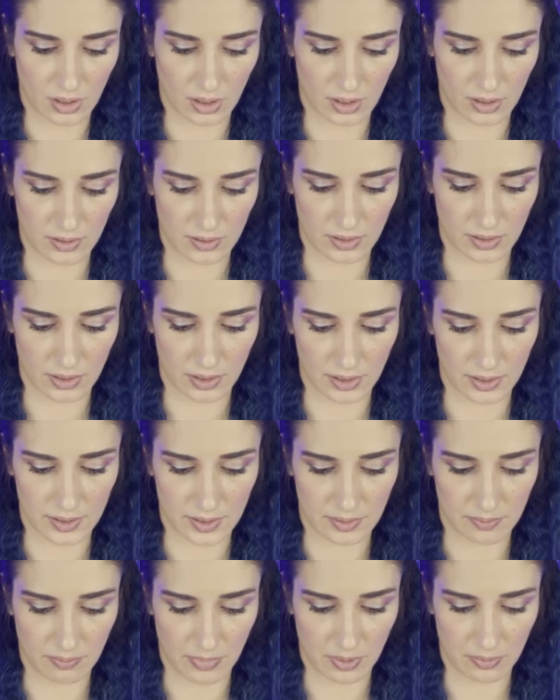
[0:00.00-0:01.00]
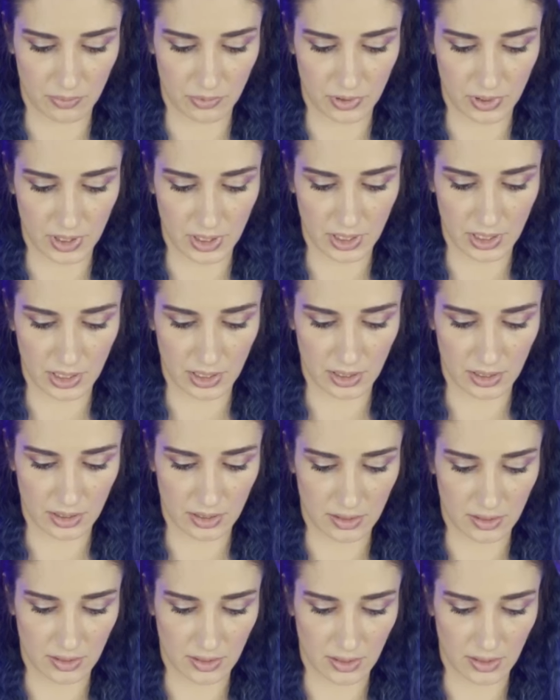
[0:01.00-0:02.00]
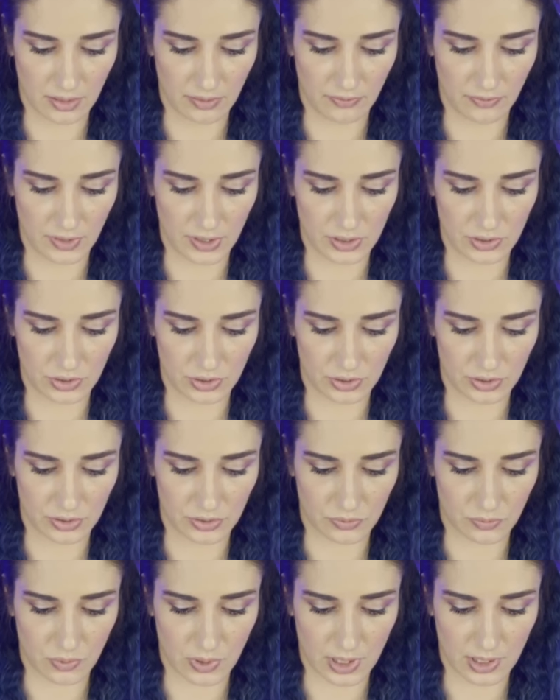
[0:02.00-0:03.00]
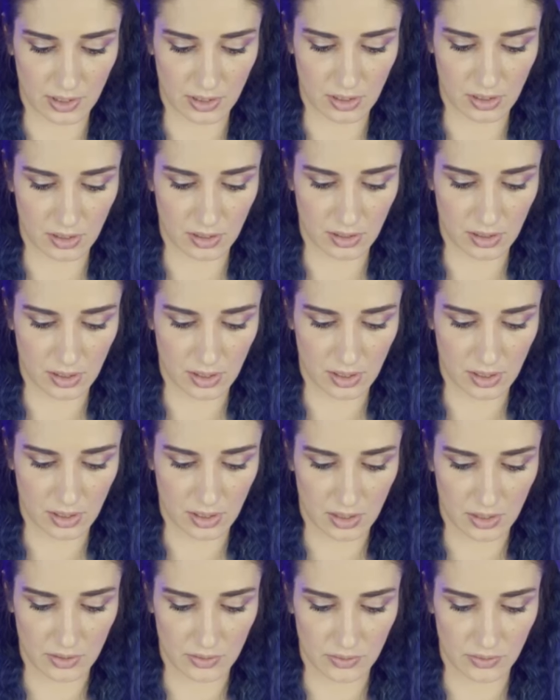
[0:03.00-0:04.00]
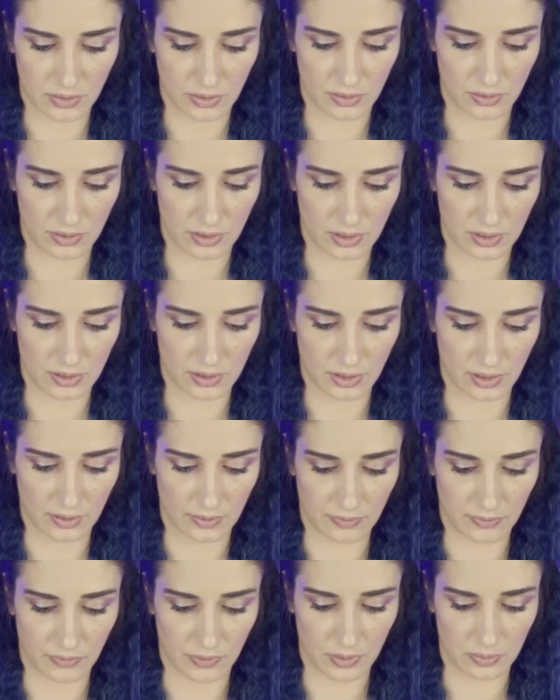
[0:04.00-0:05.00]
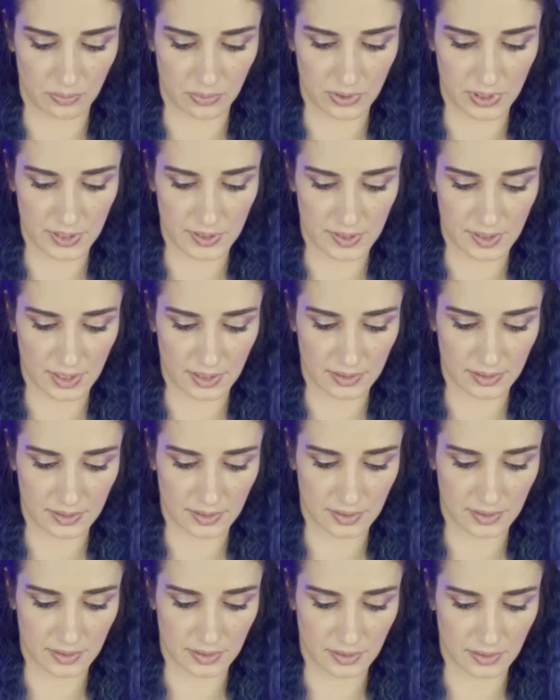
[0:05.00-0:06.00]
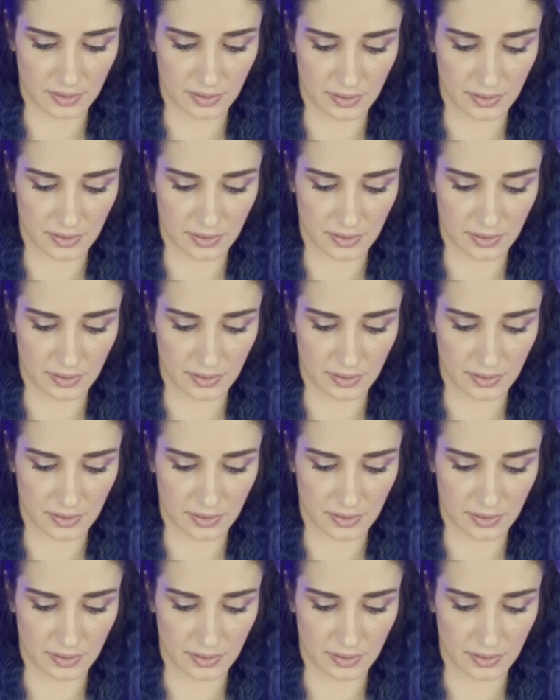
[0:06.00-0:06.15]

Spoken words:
Has a nice memory feature as well, so you can have your presets.